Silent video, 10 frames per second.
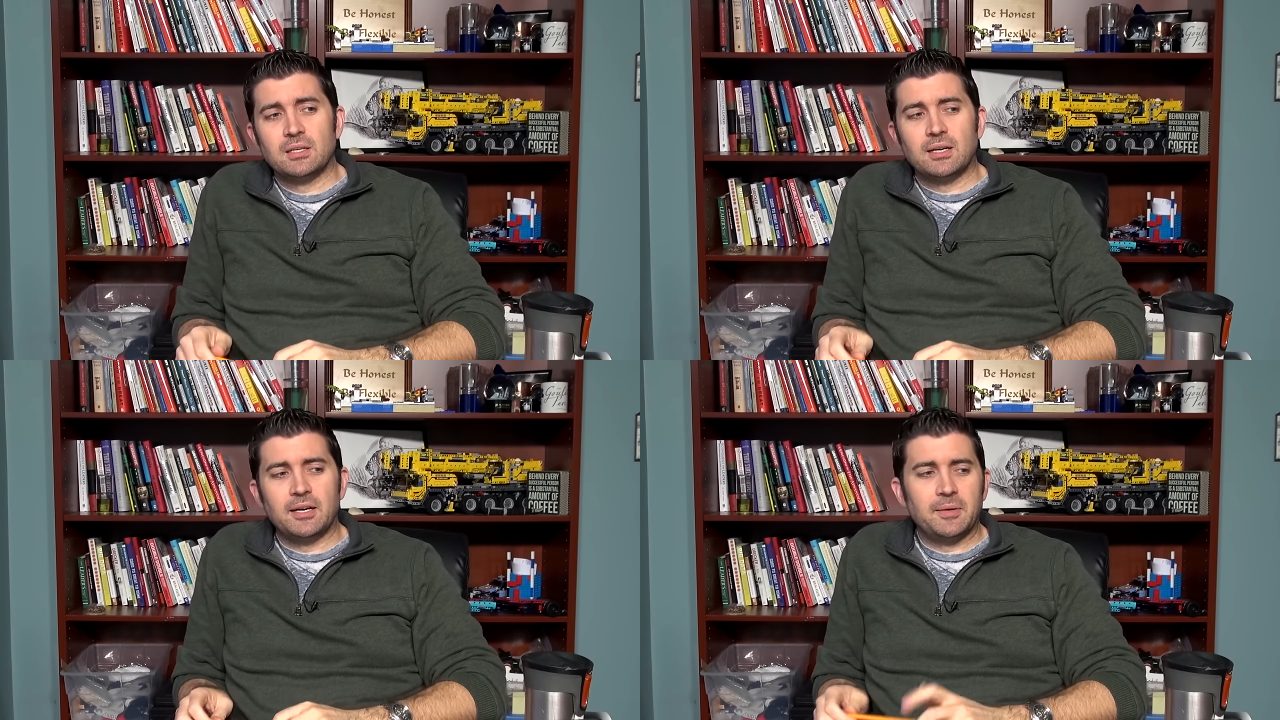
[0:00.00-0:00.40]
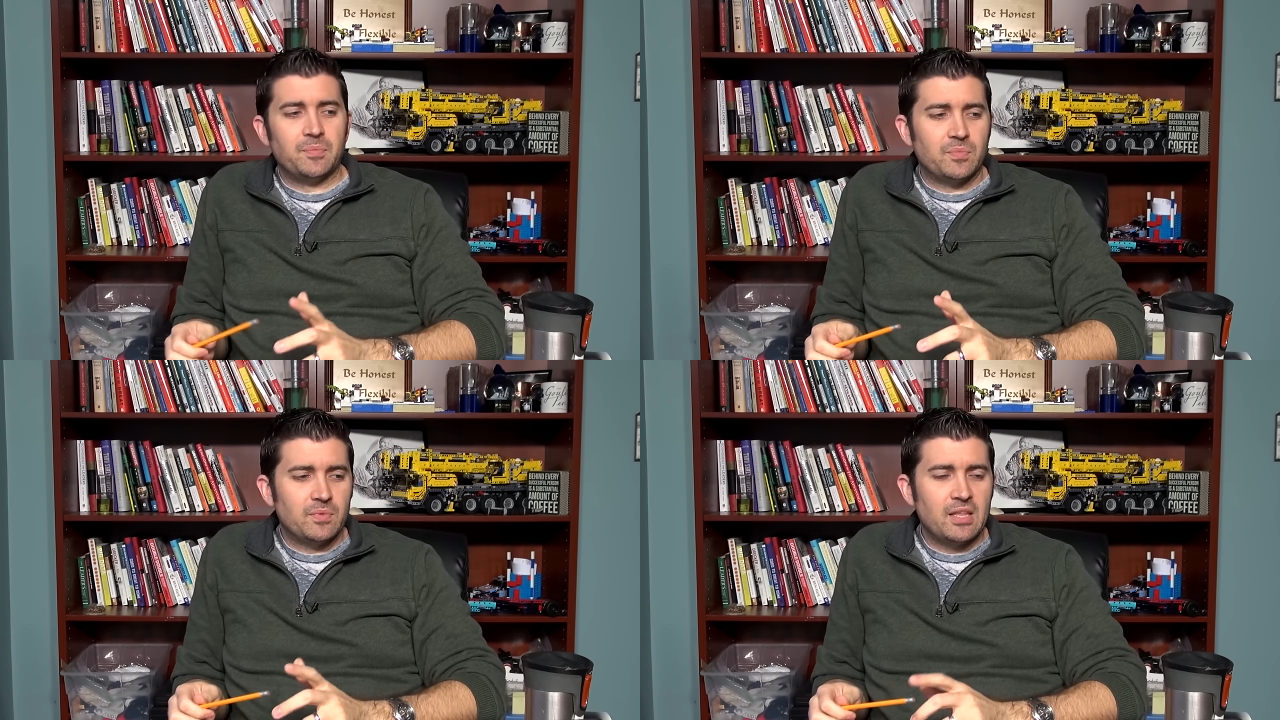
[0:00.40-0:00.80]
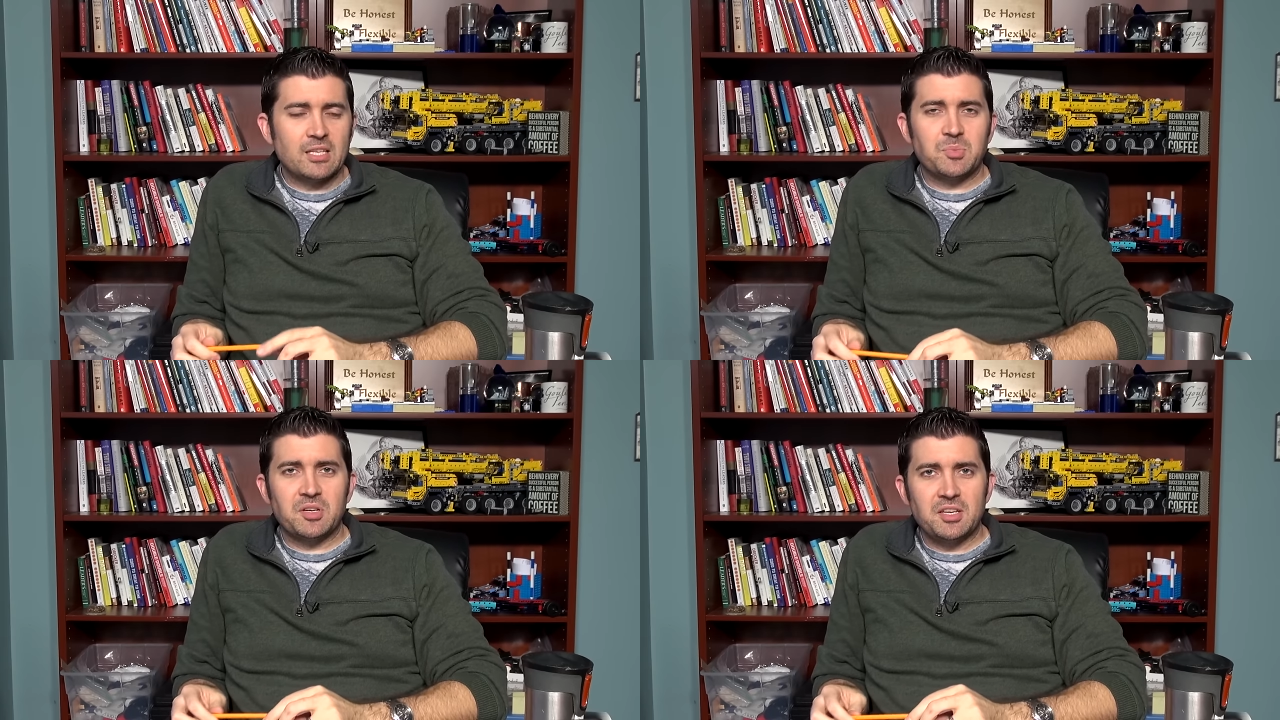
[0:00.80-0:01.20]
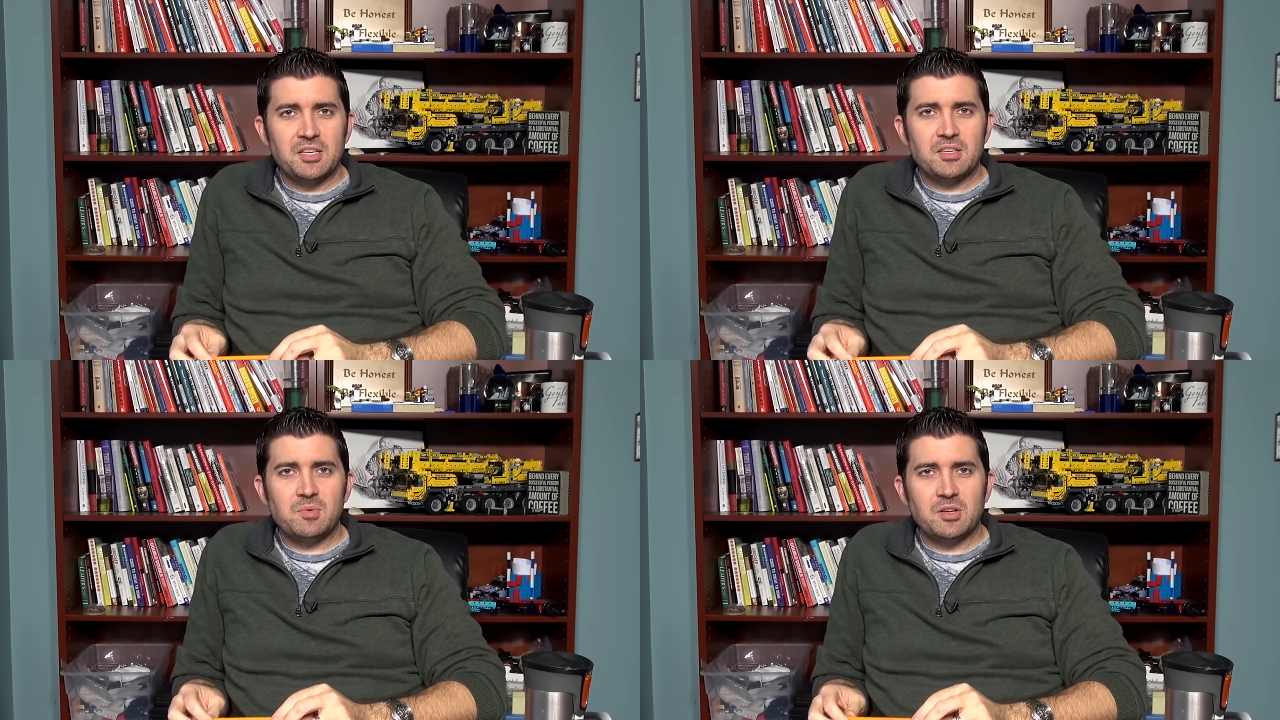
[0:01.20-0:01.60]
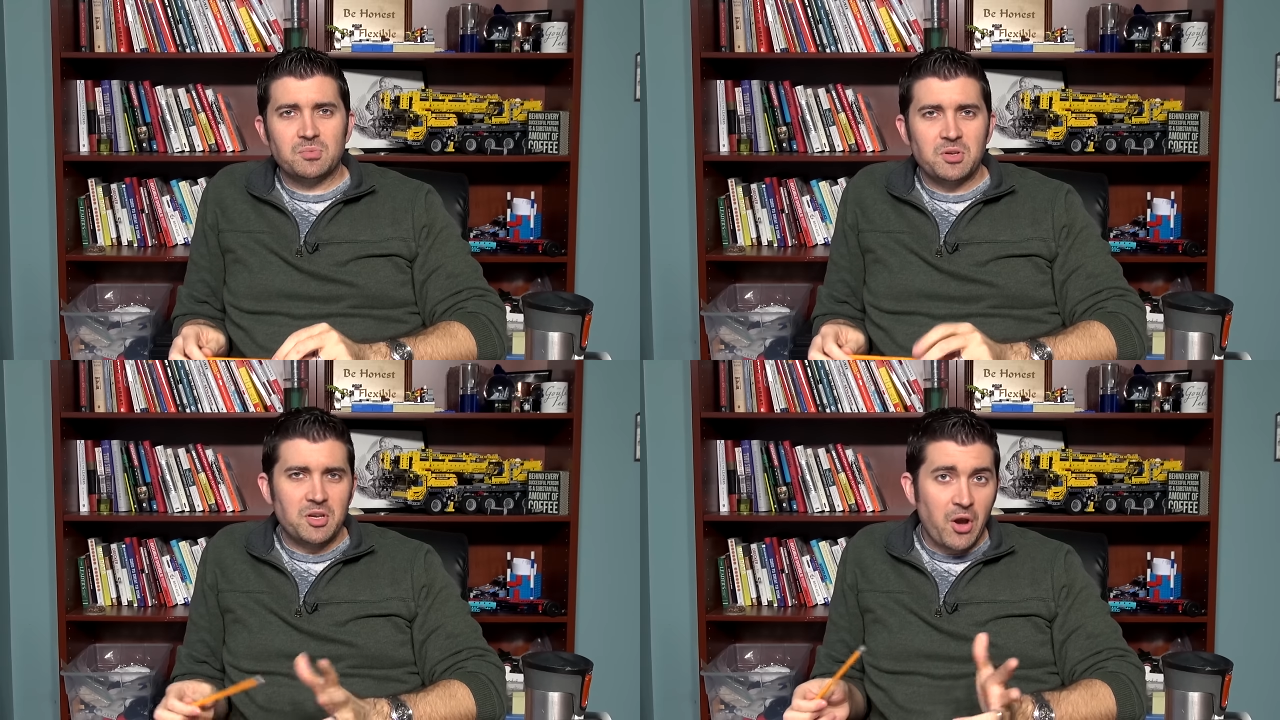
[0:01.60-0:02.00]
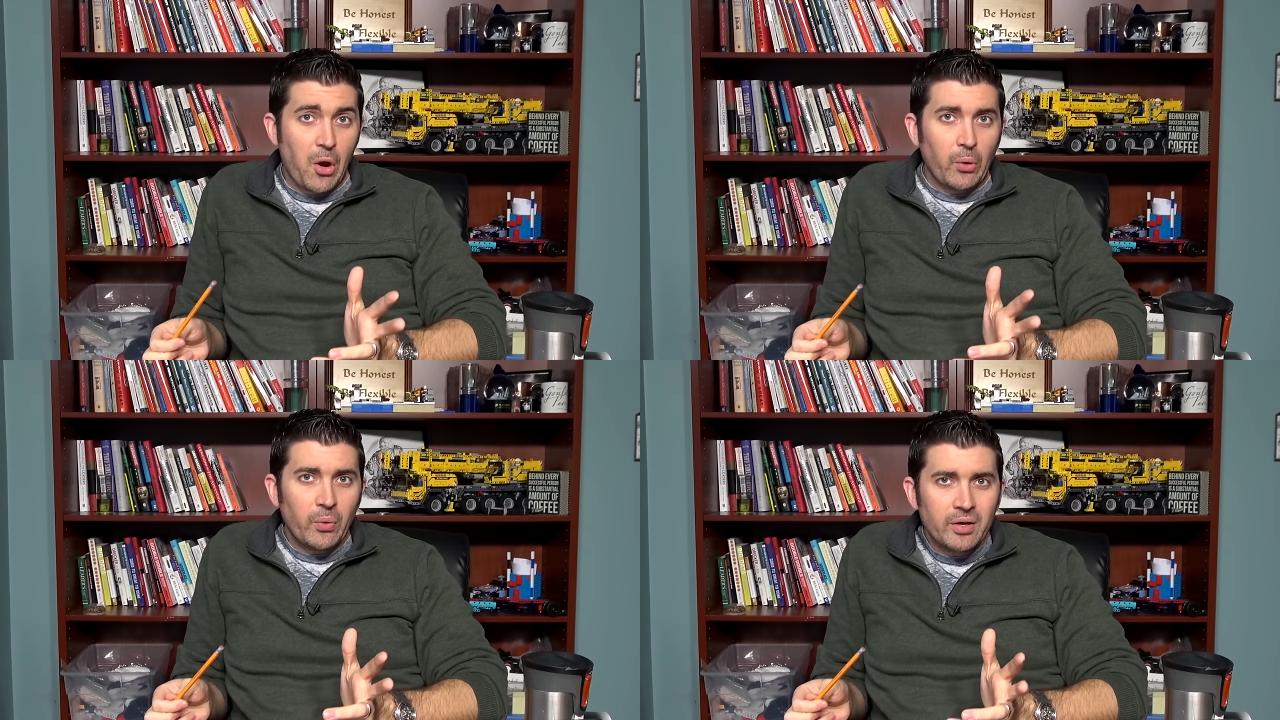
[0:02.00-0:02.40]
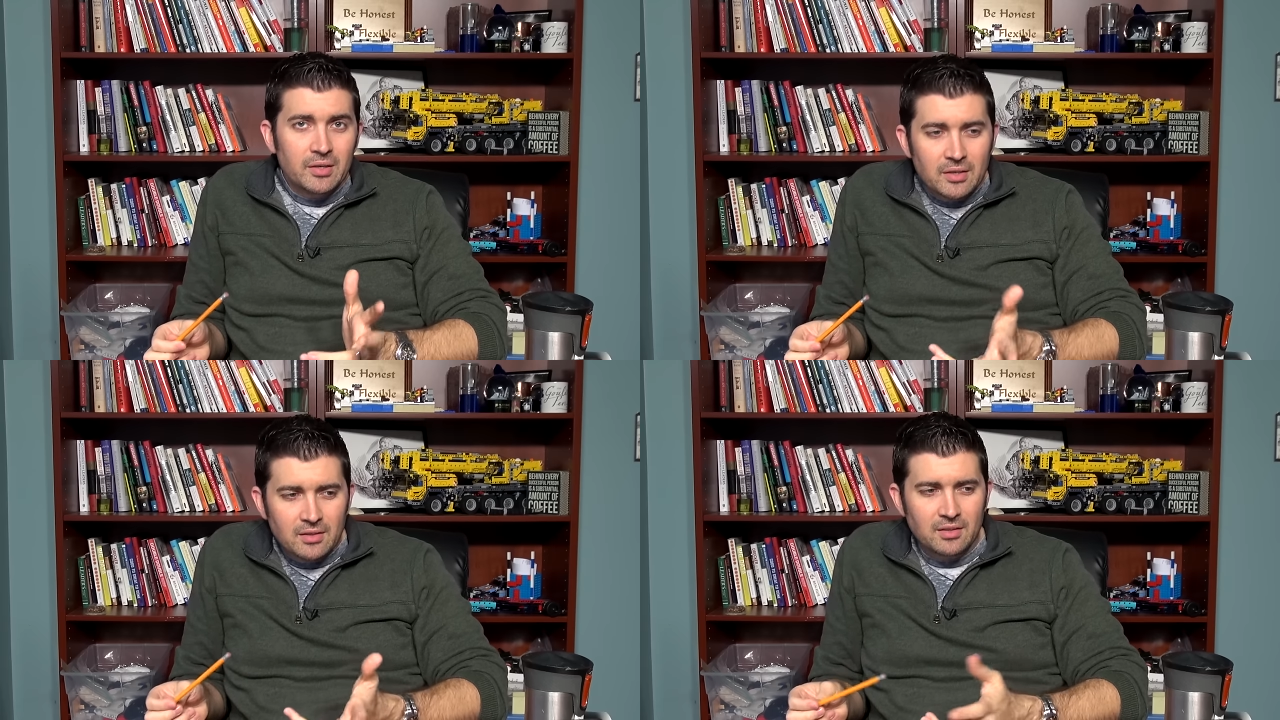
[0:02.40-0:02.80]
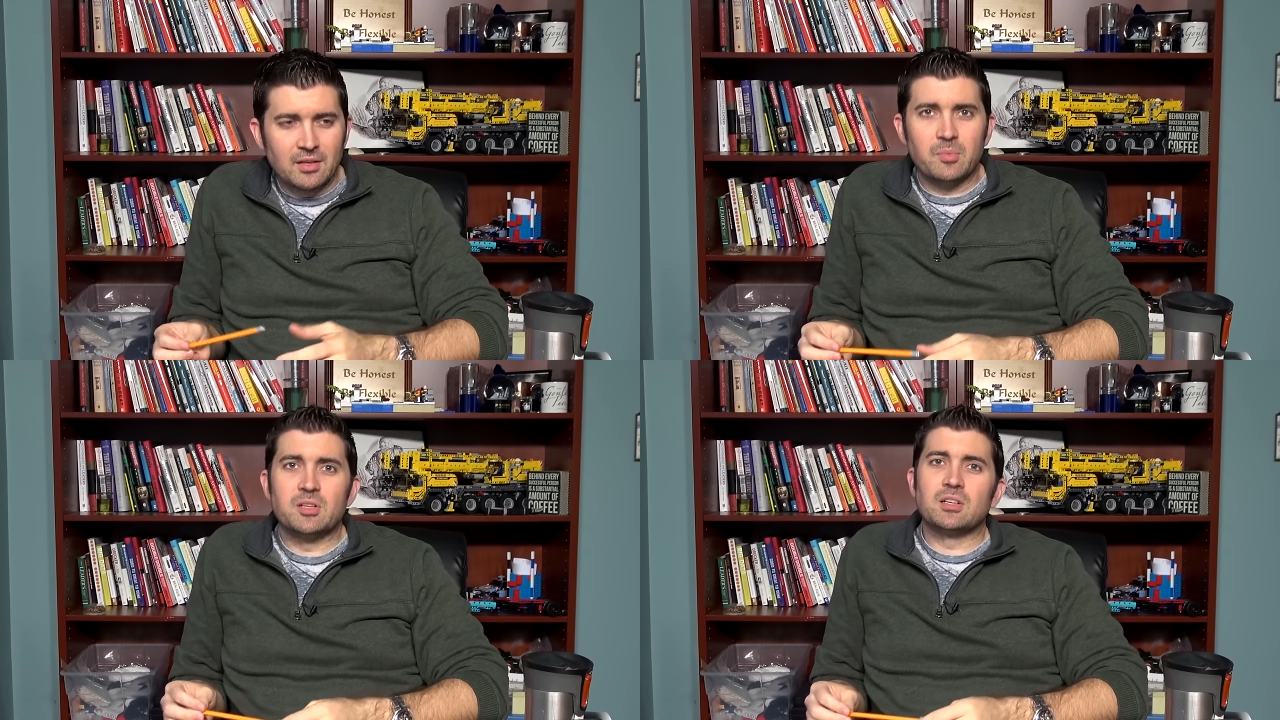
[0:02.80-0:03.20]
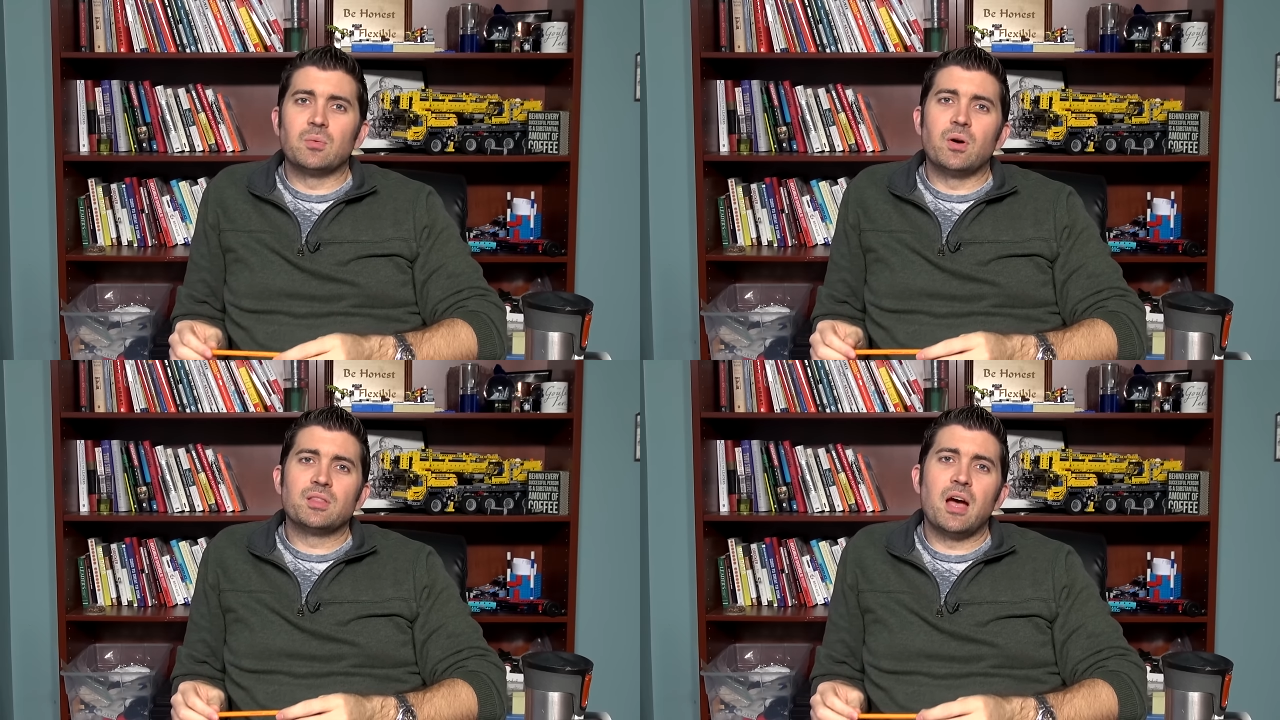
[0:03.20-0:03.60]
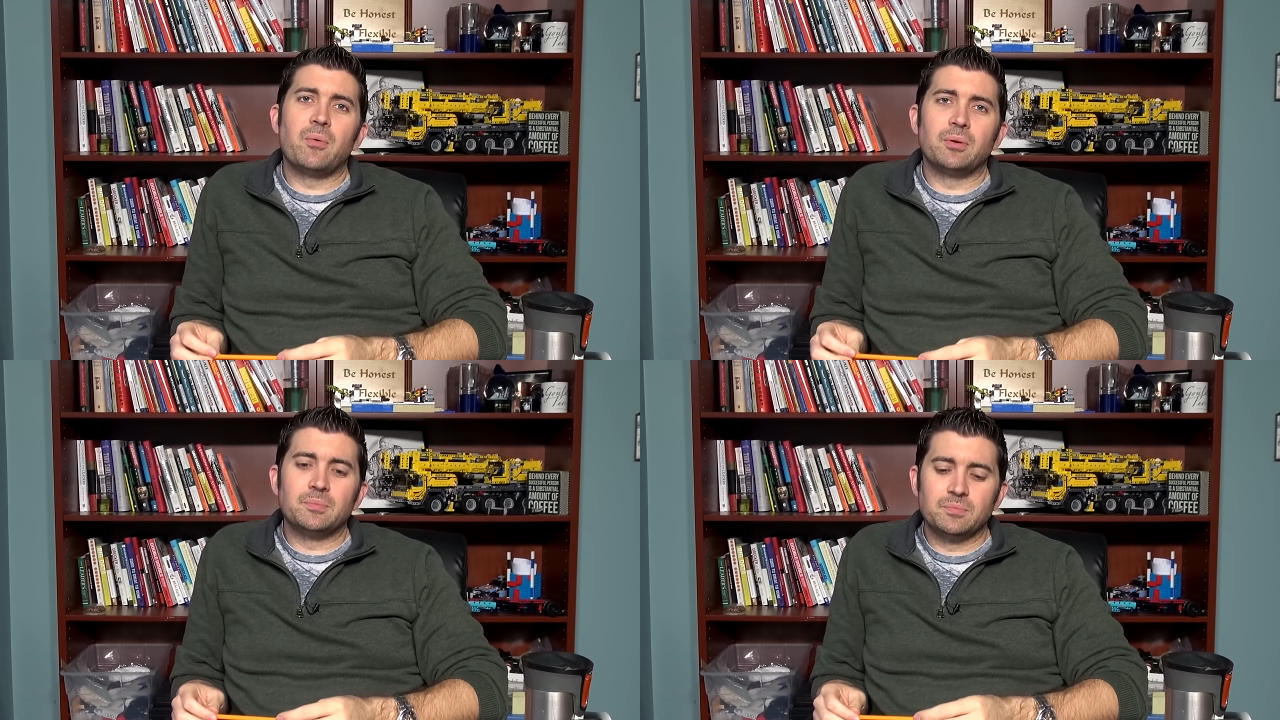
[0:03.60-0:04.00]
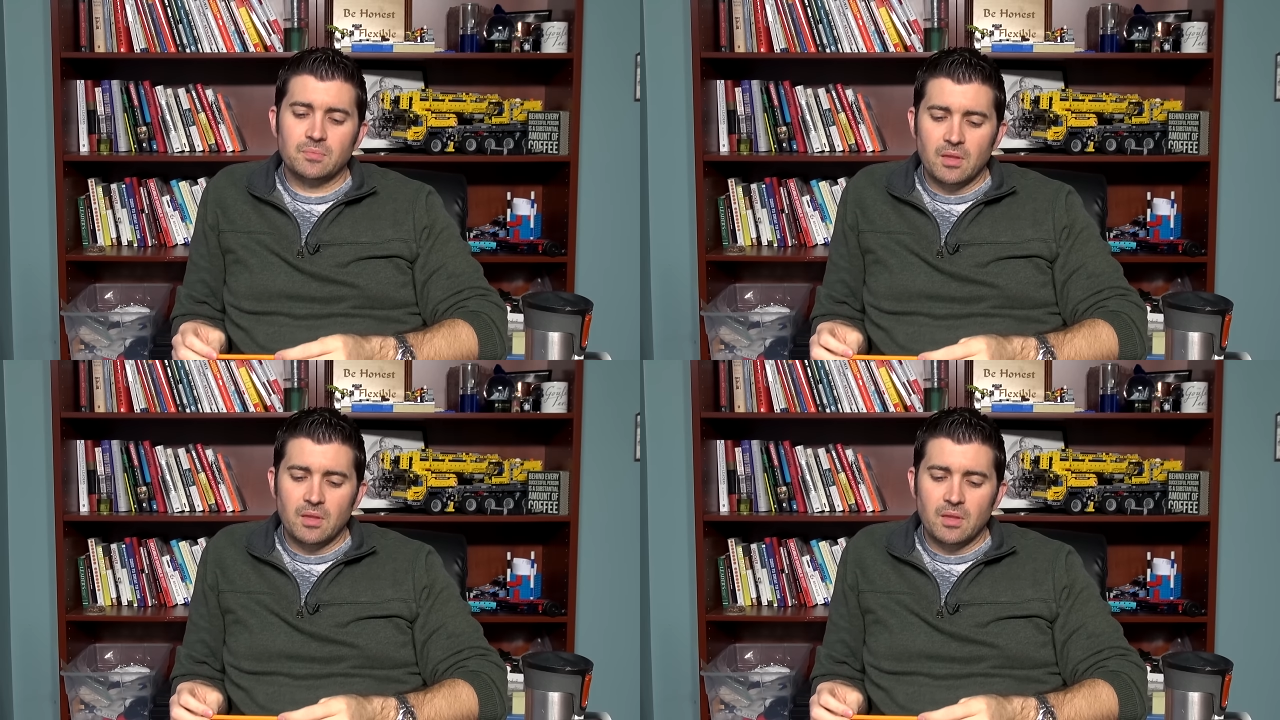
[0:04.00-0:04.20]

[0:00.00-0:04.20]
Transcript: Um, that's pretty easy because we know that everybody's going to want that one.